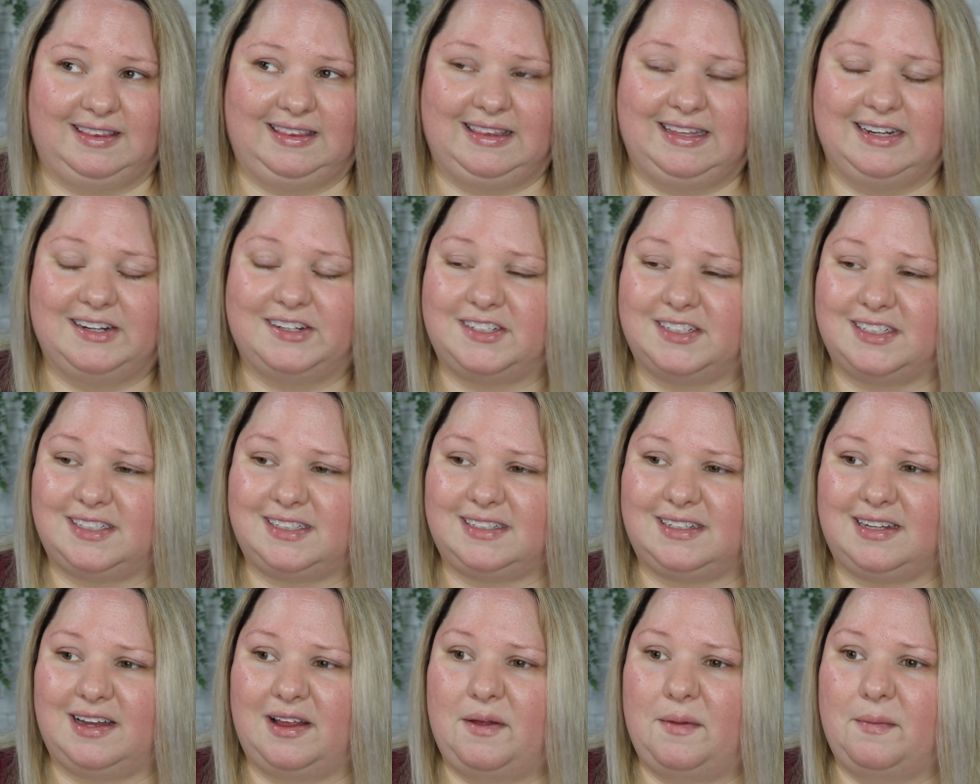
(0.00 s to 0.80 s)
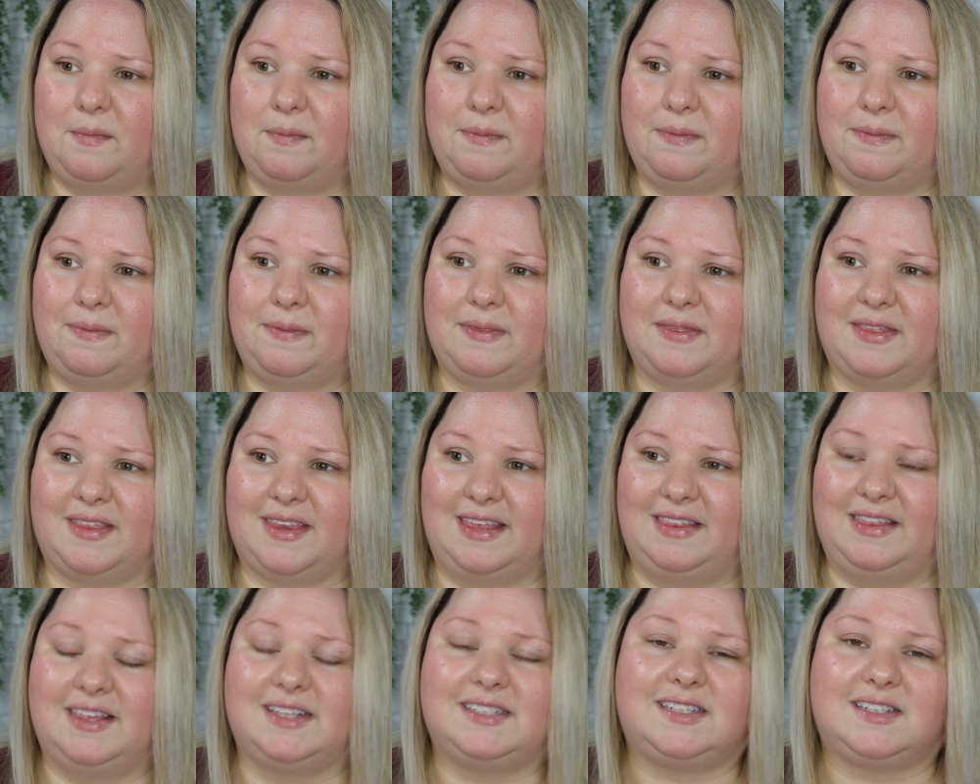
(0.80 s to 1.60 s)
This
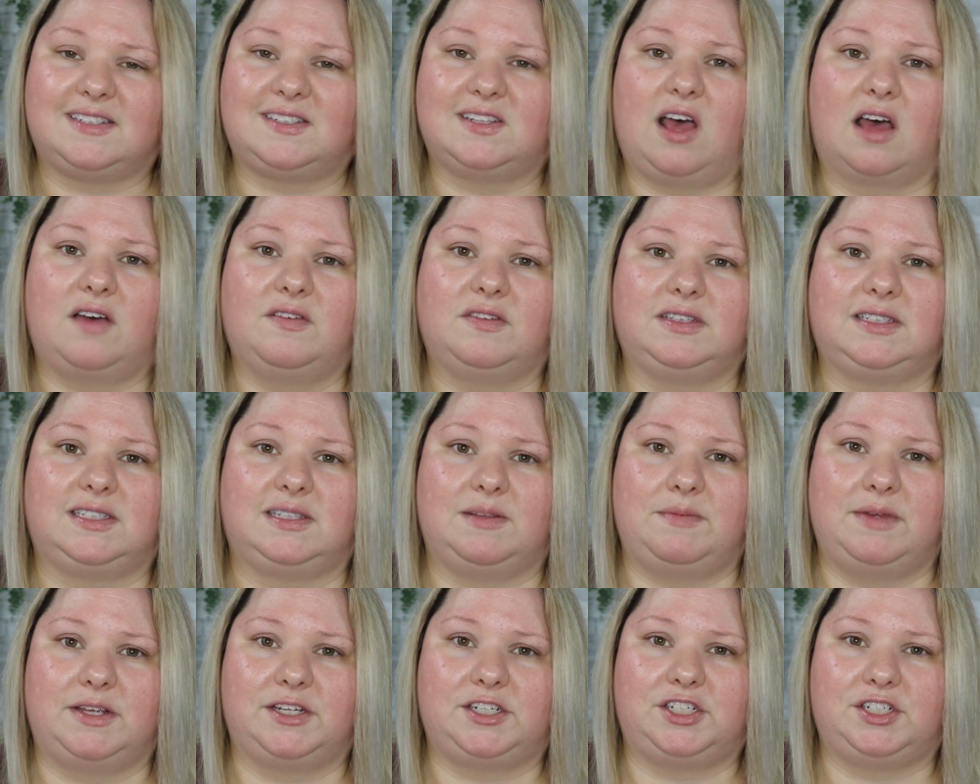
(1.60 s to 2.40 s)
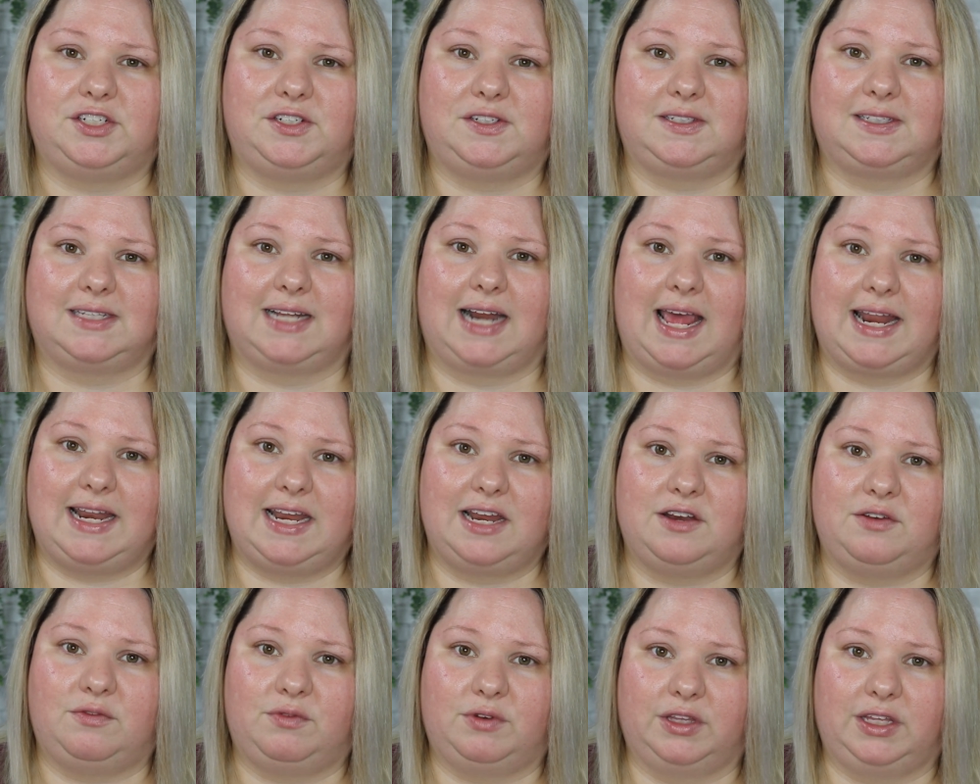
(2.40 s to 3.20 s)
is solving some issues that I
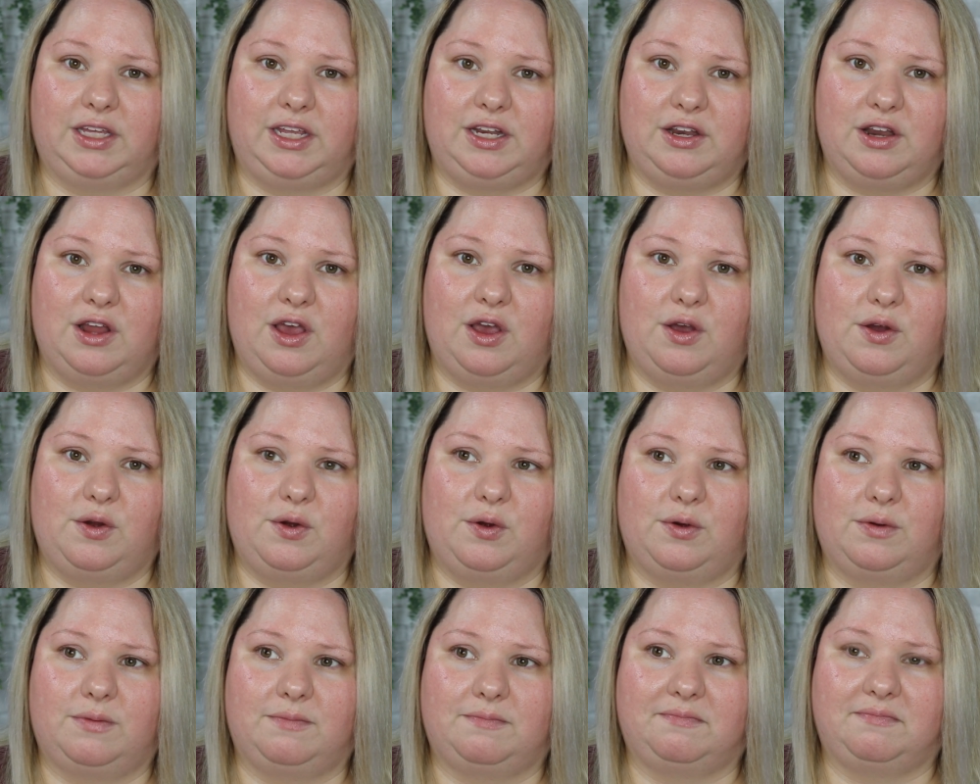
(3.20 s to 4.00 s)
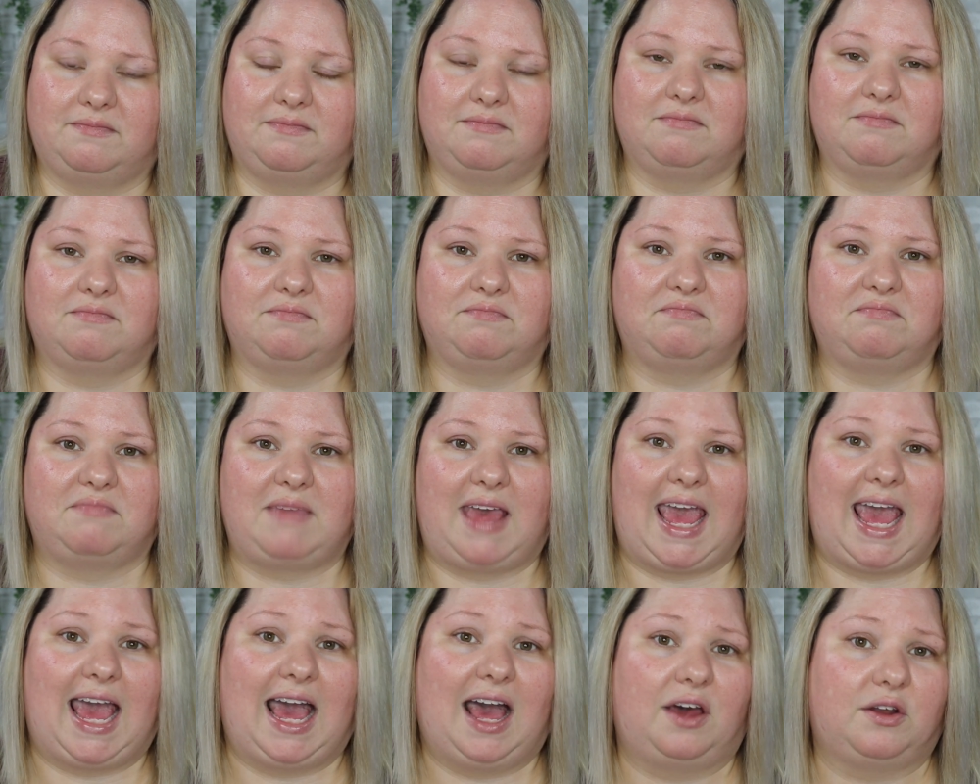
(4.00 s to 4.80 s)
didn't really know
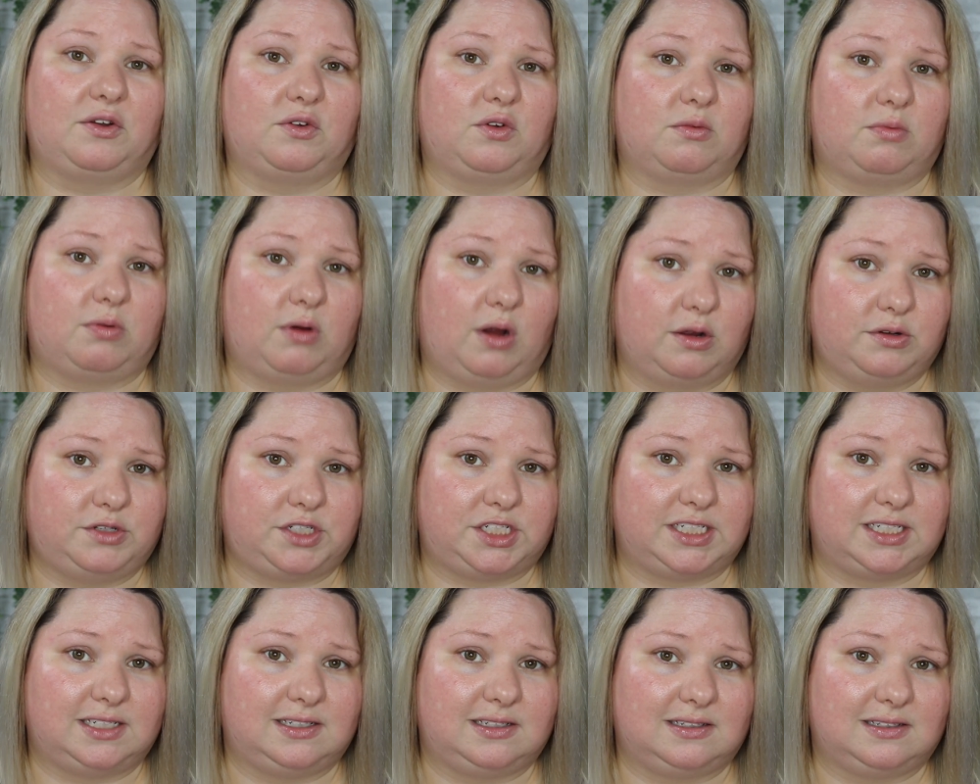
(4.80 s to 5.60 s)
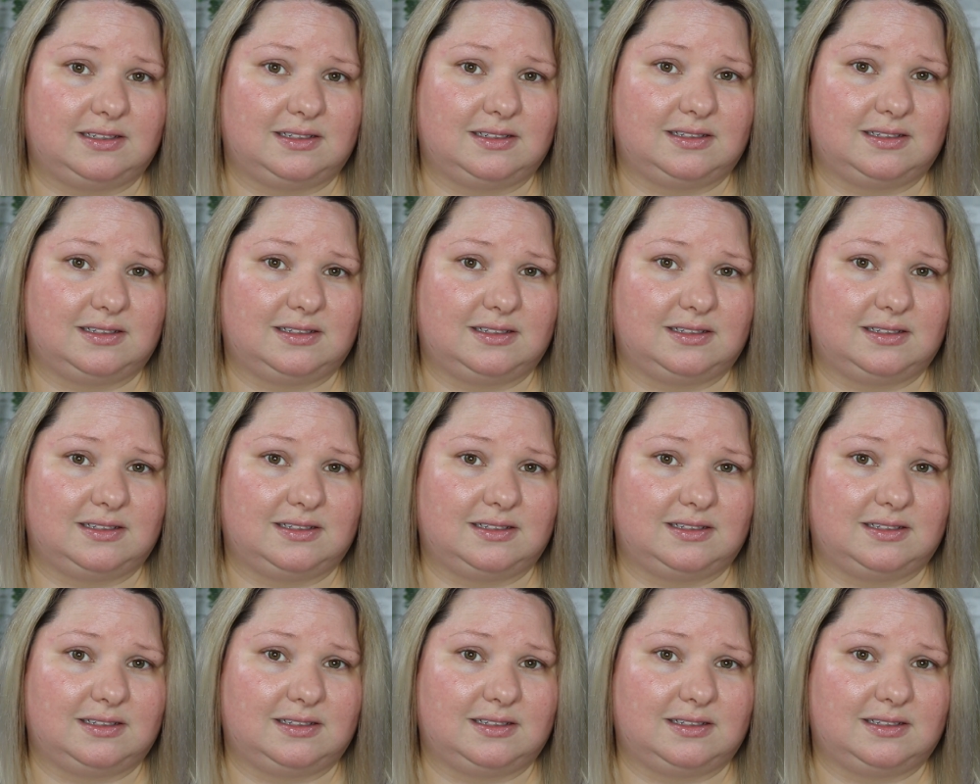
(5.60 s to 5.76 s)
how to approach it.